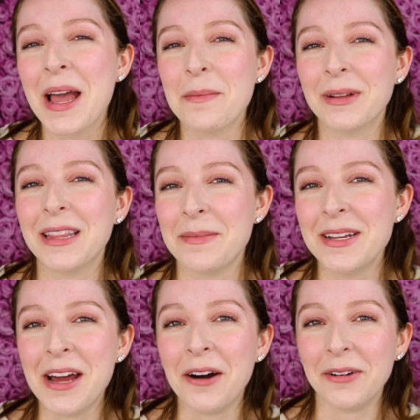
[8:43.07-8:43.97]
But let me
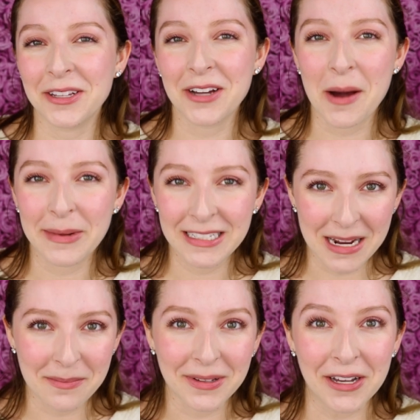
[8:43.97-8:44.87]
know in the comments
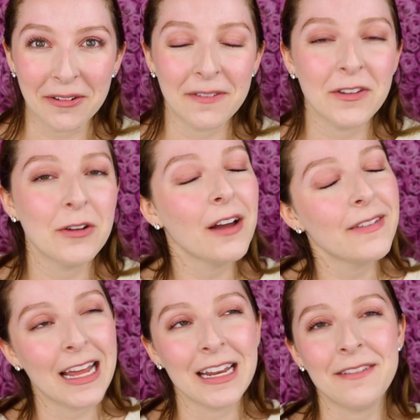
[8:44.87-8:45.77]
down below if you have
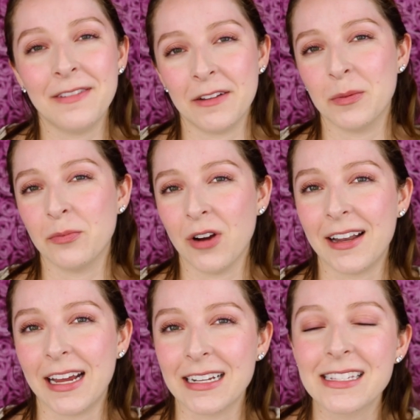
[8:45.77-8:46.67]
any favorite
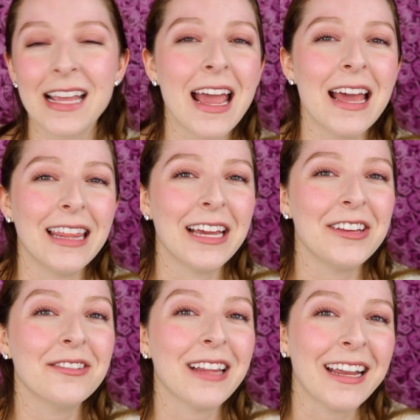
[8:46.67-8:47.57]
products that
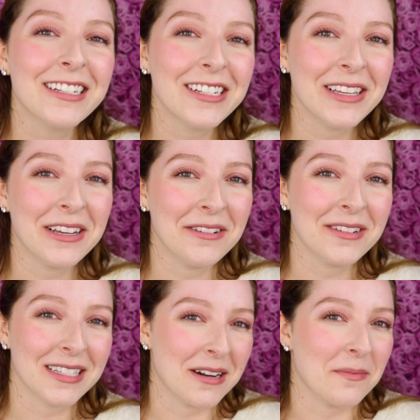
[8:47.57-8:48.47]
you like to
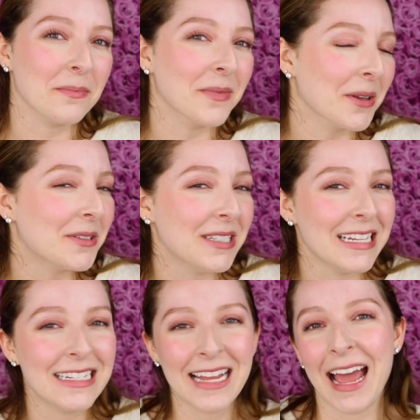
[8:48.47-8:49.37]
use in a
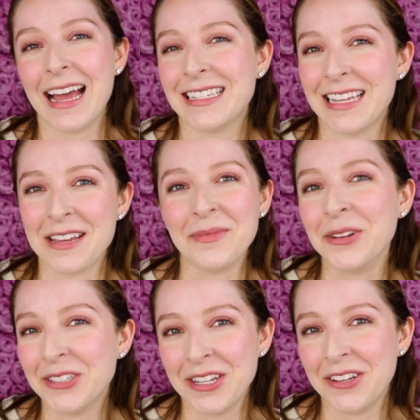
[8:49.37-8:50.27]
multitasking,
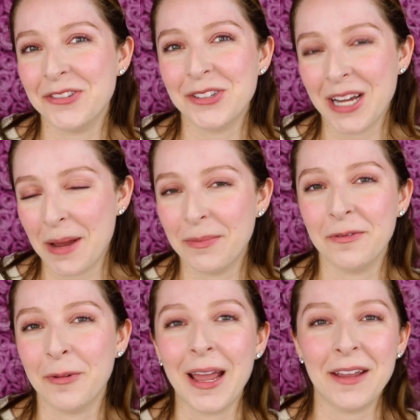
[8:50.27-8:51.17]
multi-use type of
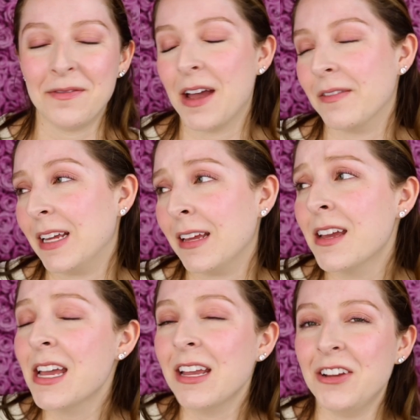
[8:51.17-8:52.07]
way. If you have any,
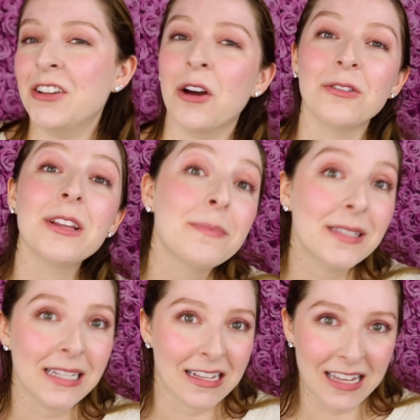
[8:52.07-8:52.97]
you know,
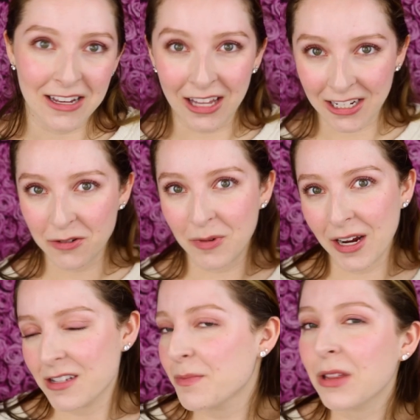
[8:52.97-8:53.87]
lipsticks that you like to wear
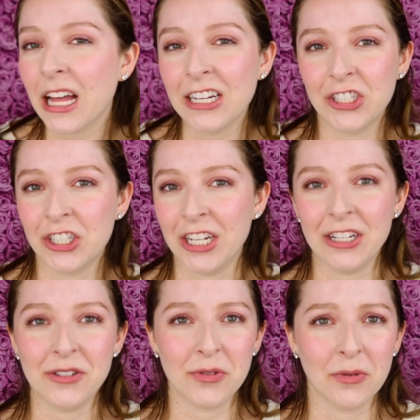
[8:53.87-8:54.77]
as
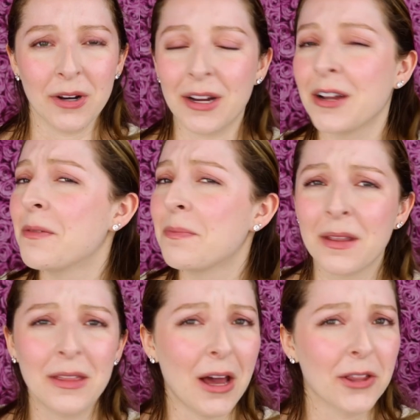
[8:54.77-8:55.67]
blushes or
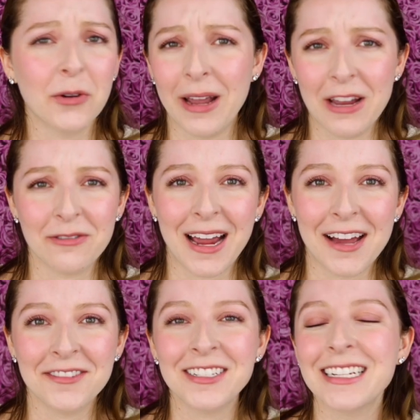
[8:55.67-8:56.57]
other way
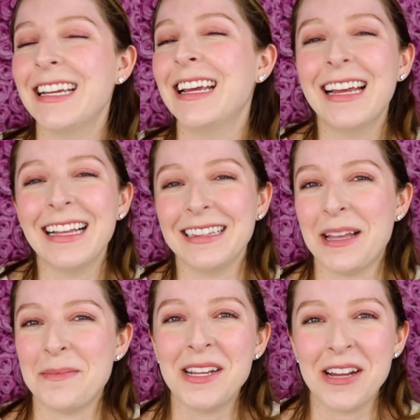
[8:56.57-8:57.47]
around,
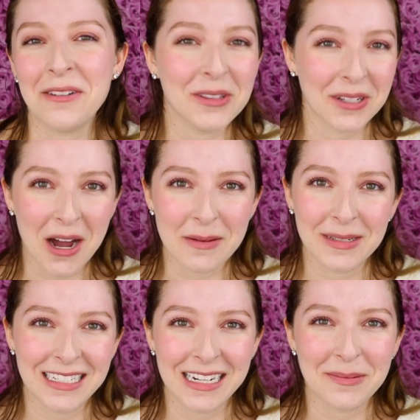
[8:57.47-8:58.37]
let me know in the
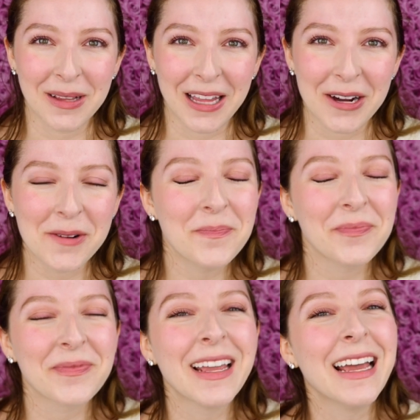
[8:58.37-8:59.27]
comments down below.
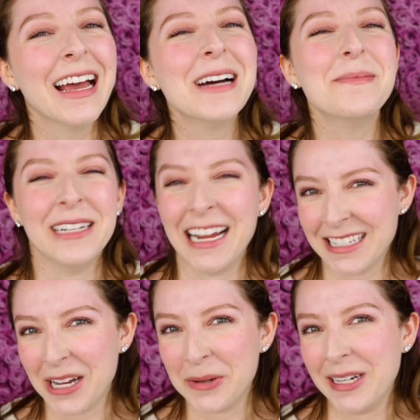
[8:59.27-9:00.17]
But as
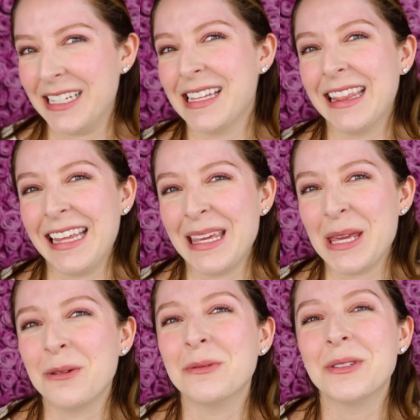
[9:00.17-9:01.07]
always, thank
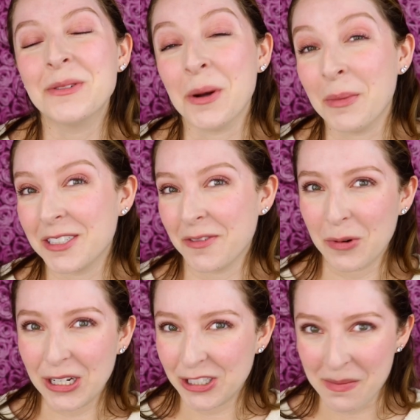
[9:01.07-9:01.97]
you so much for
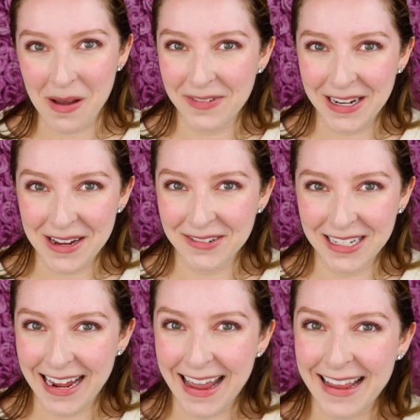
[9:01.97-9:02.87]
watching my video
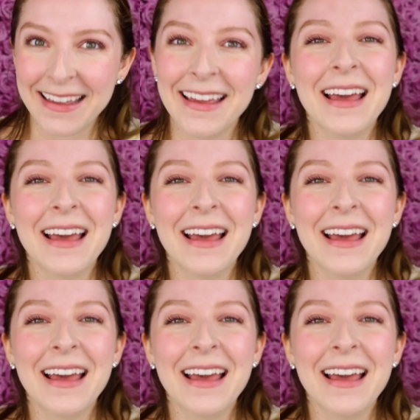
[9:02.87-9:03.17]
today.